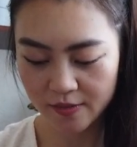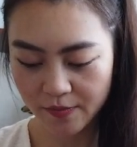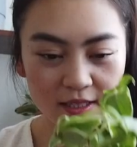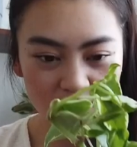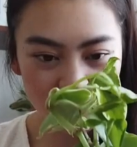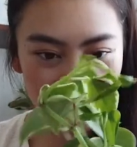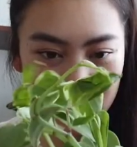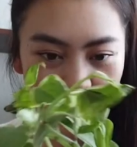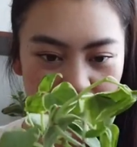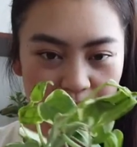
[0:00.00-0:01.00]
So this is
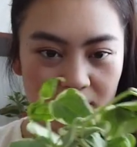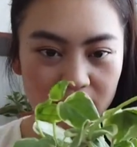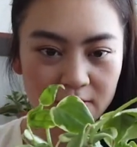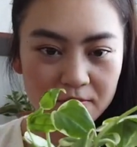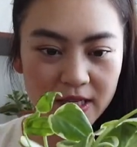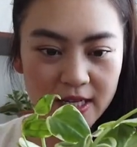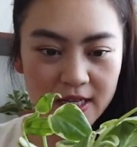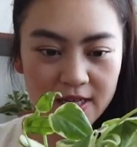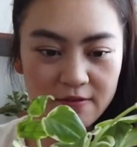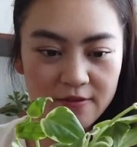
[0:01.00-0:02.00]
the
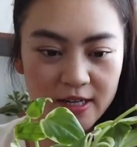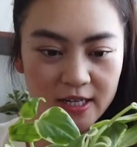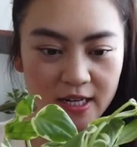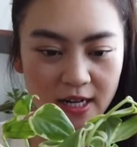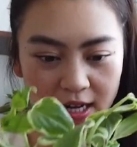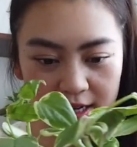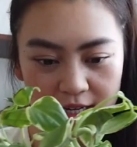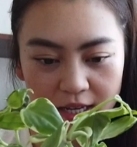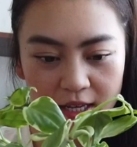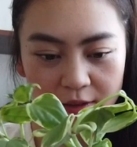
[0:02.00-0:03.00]
Peperomia
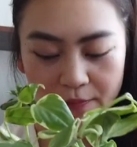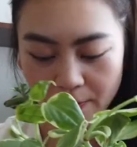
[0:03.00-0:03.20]
variegata,